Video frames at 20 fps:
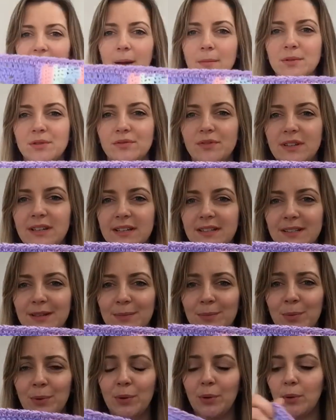kept it really
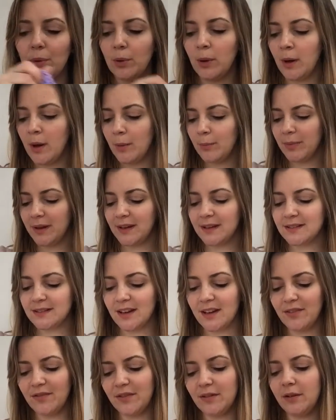simple because
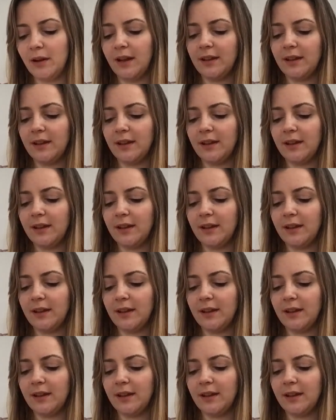I feel